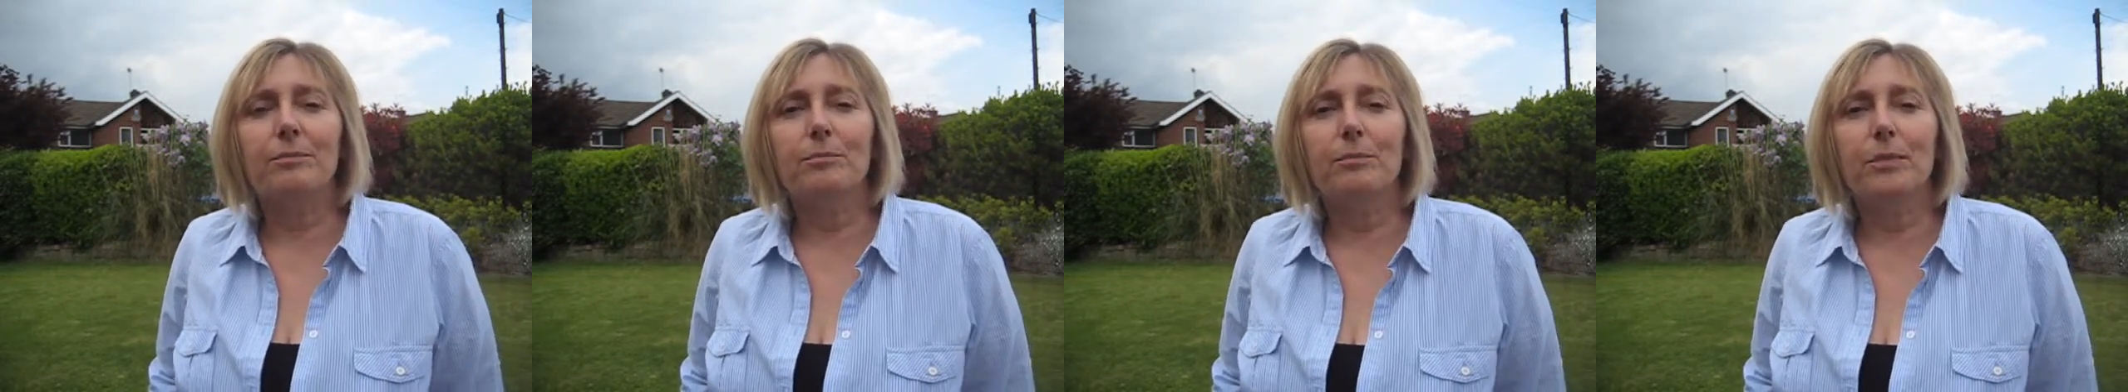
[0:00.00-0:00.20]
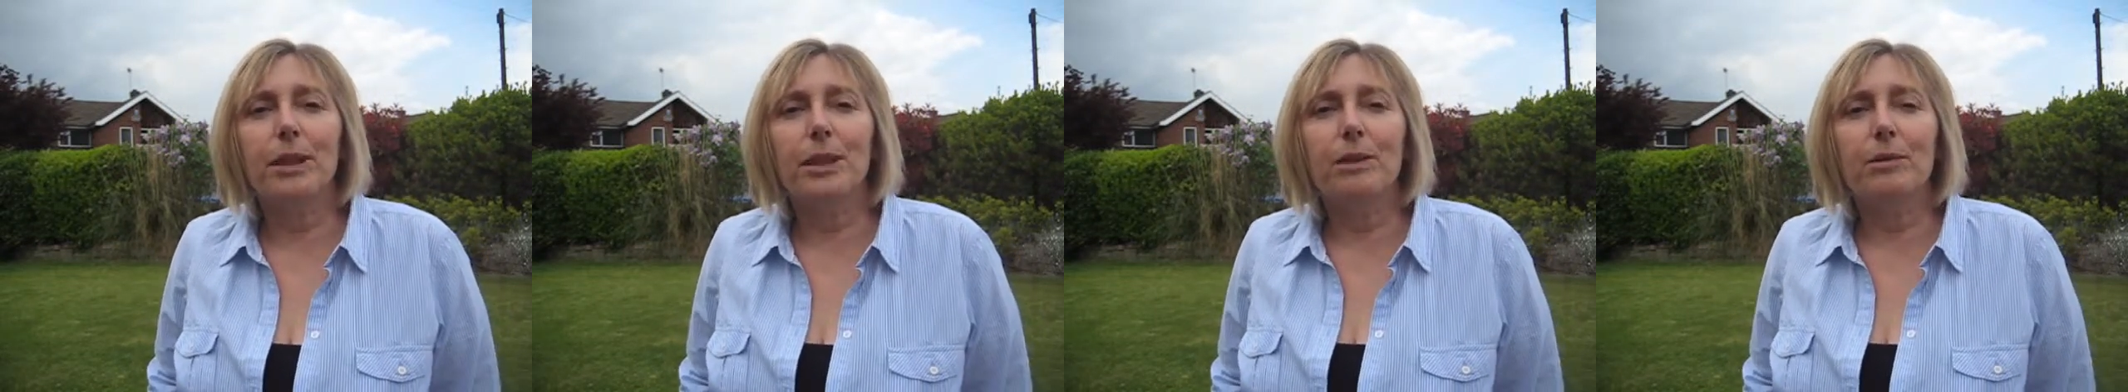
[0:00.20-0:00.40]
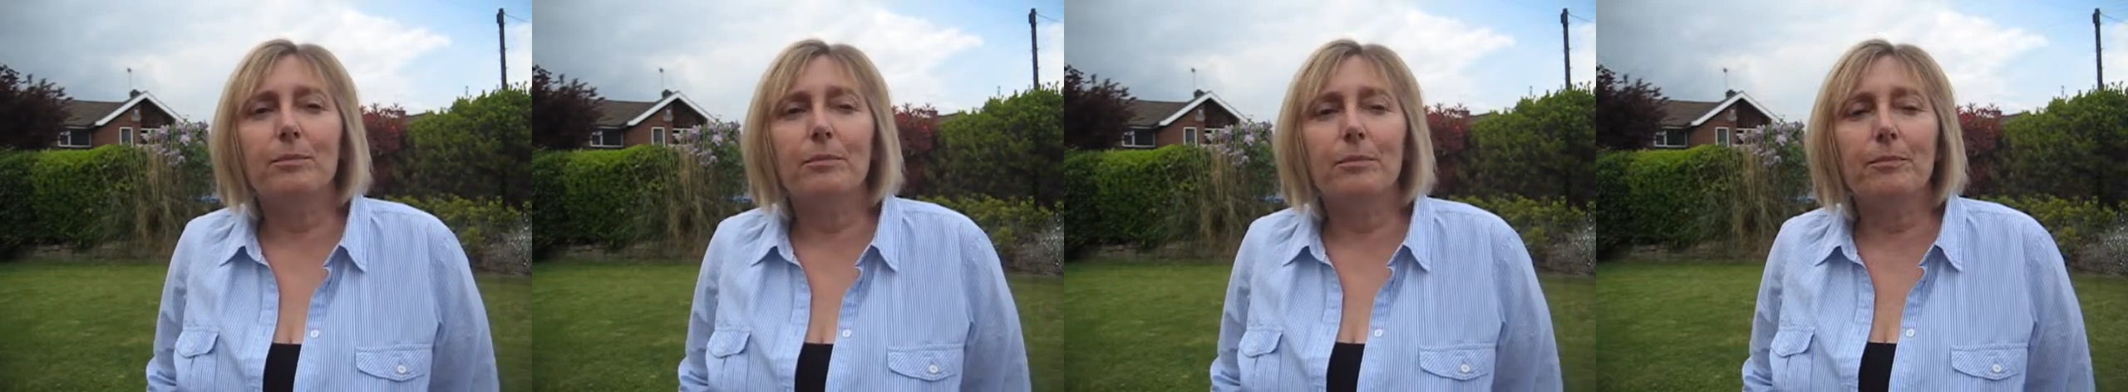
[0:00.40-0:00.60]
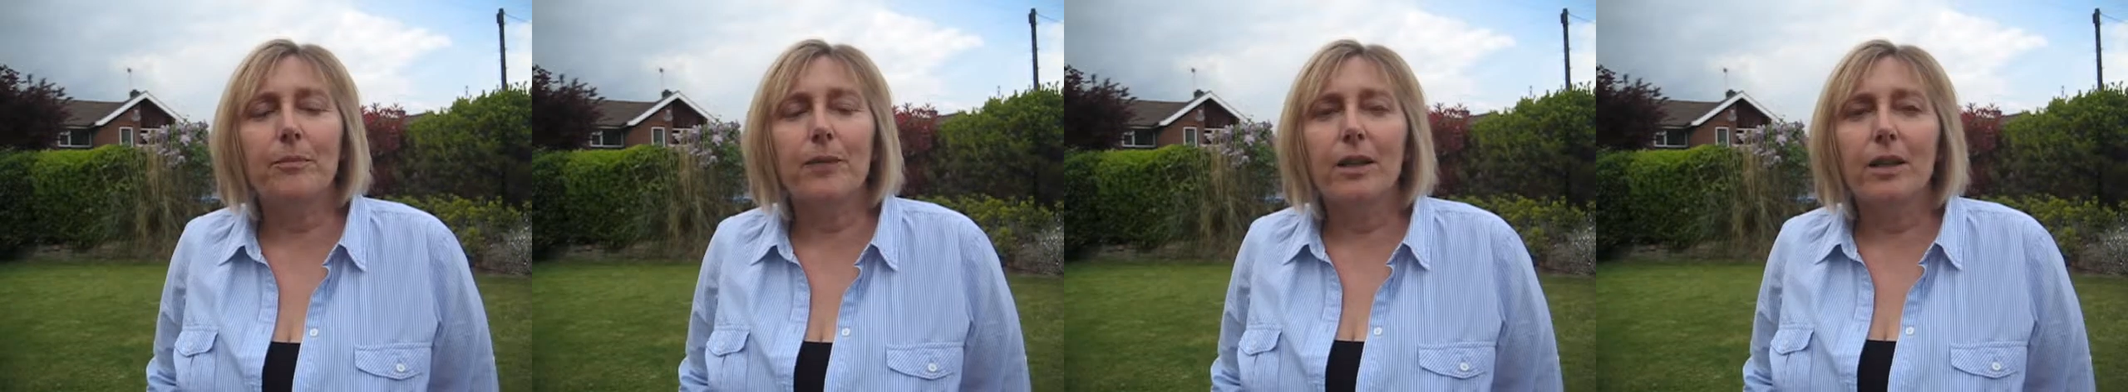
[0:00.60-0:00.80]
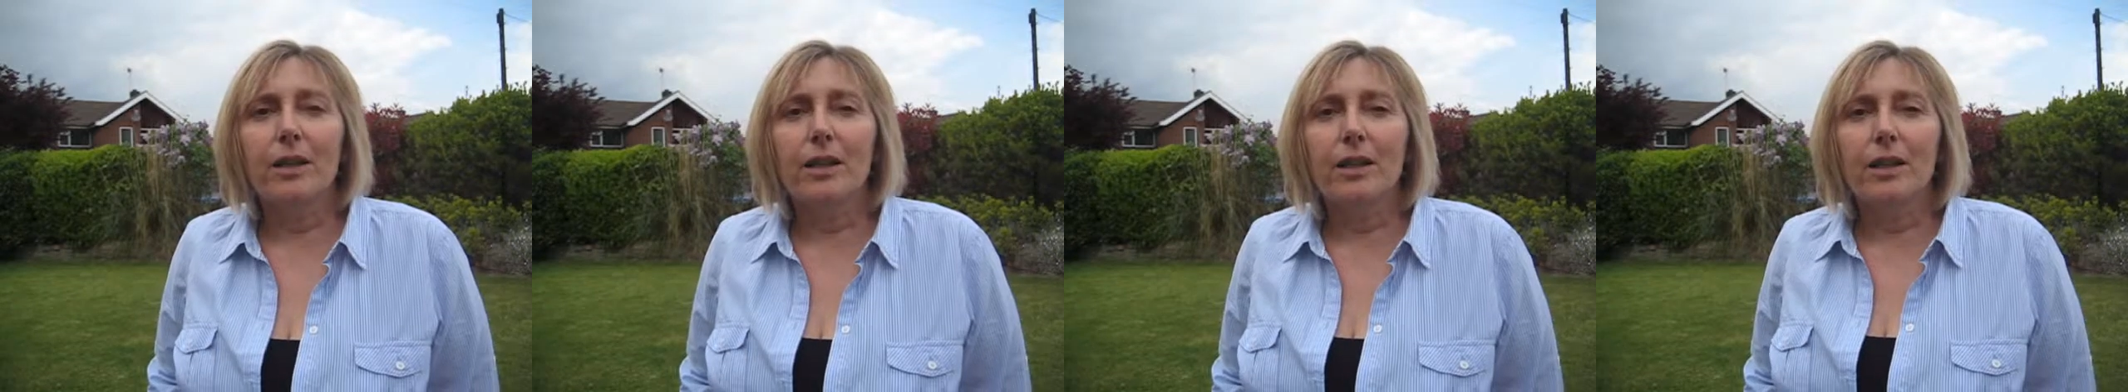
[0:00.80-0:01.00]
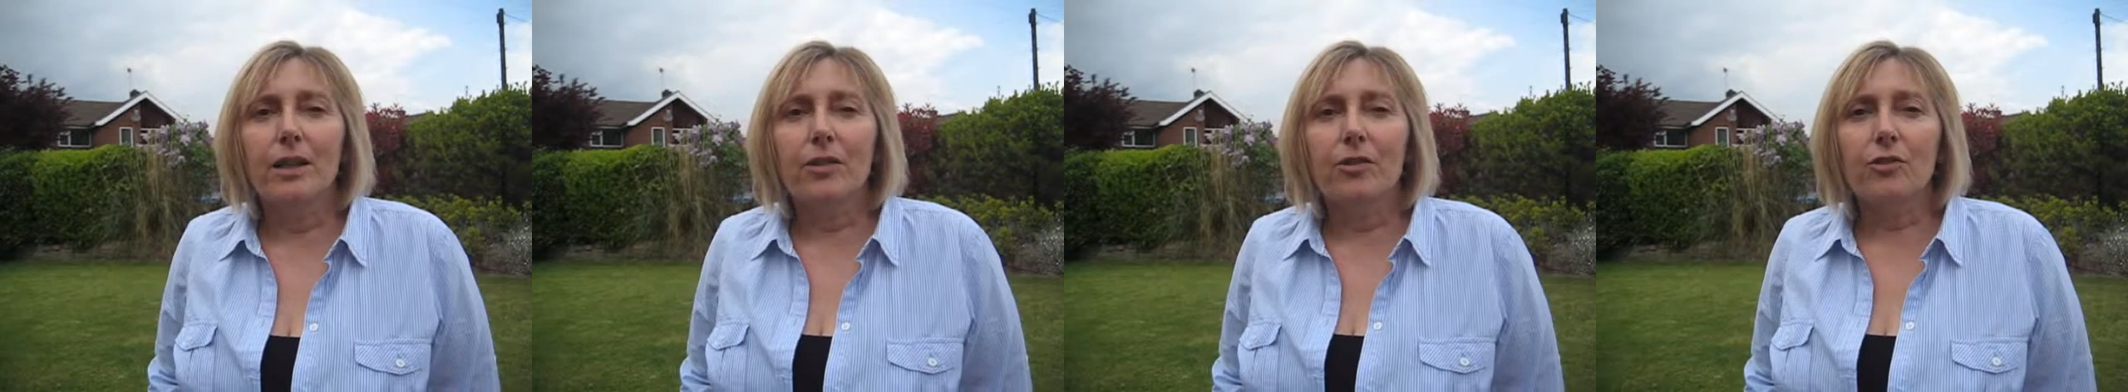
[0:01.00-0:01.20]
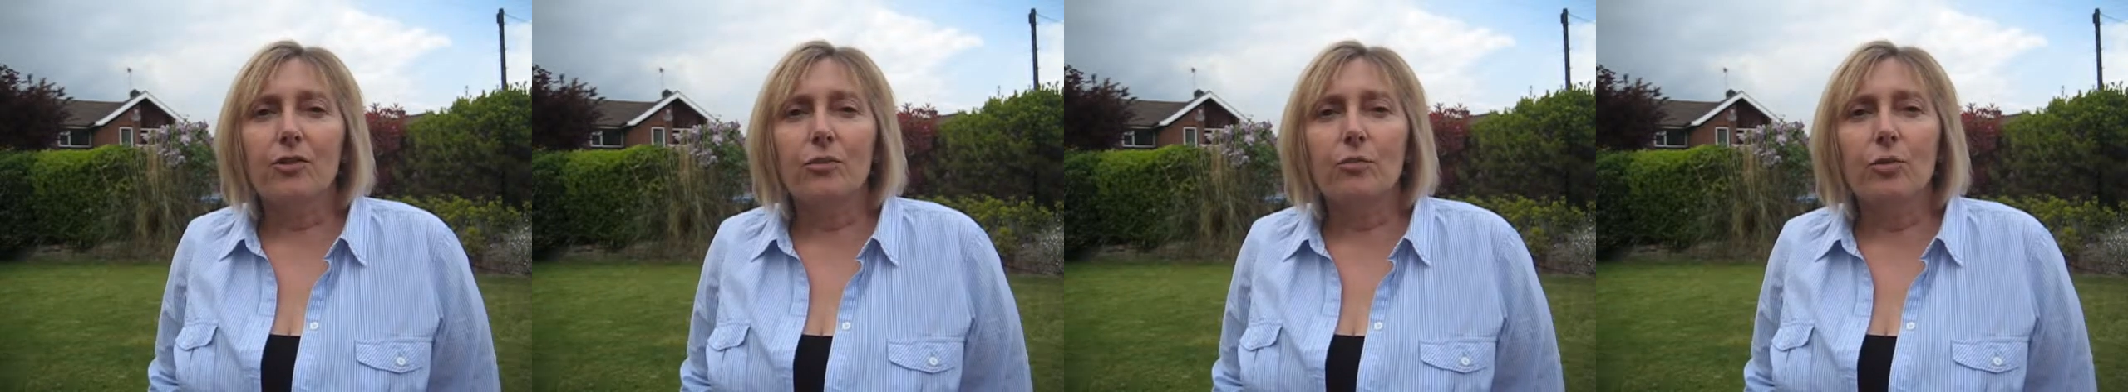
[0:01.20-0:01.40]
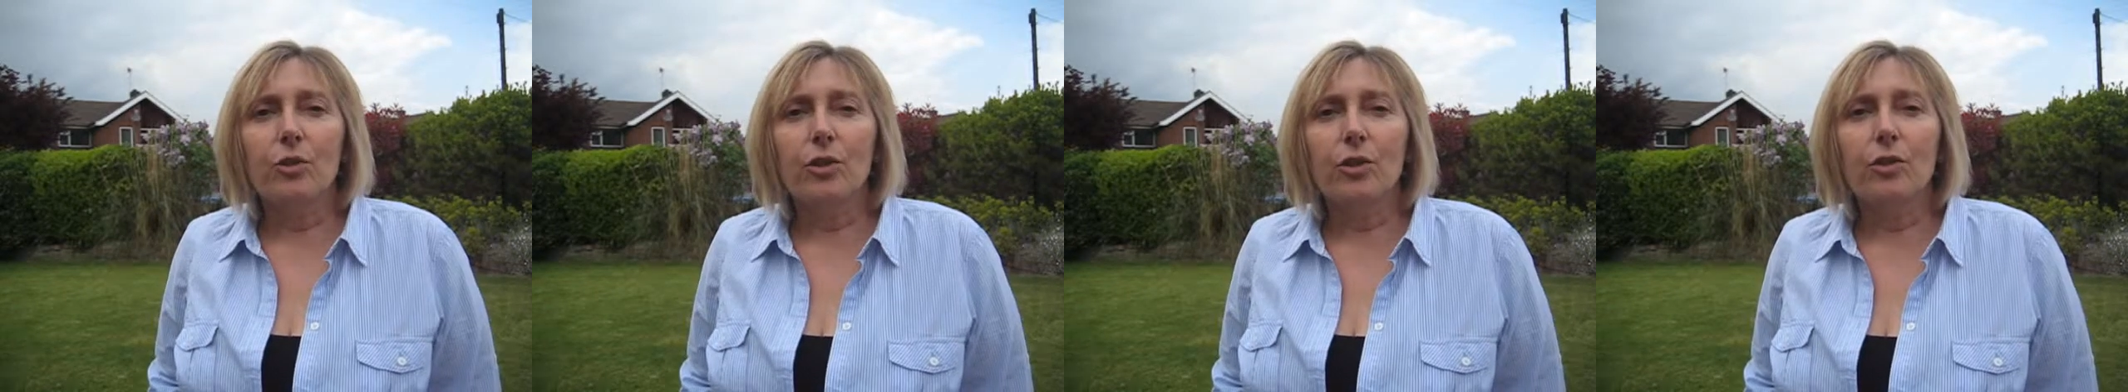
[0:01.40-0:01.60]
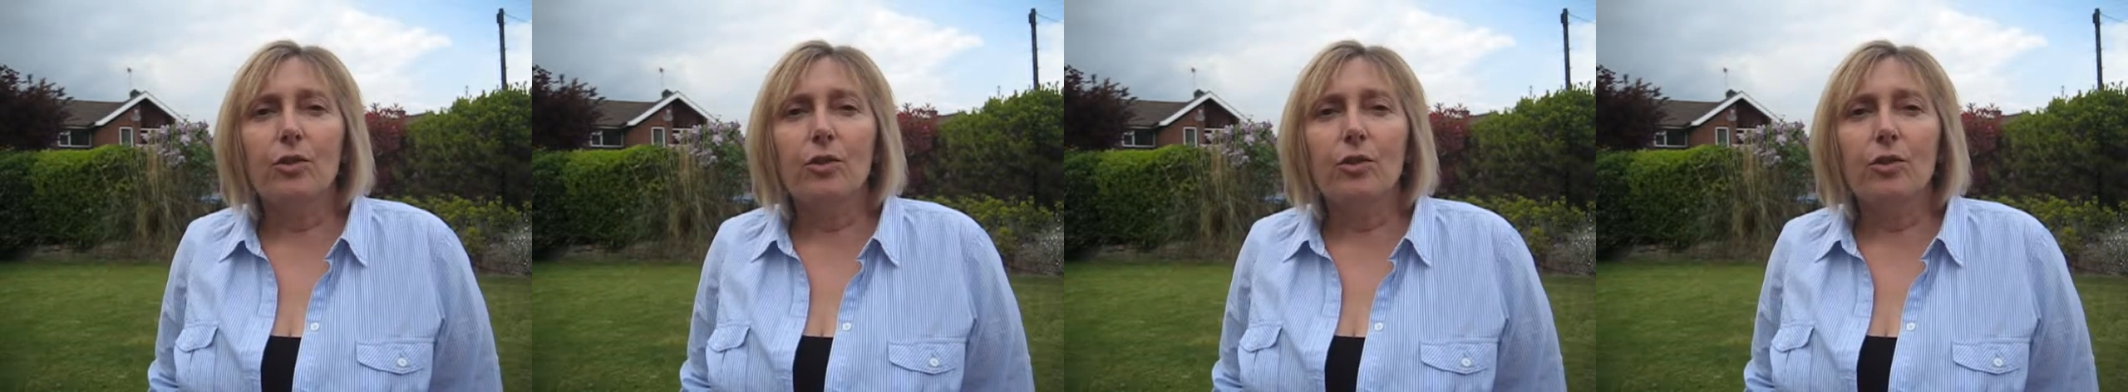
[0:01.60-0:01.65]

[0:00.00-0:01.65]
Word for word: Become someone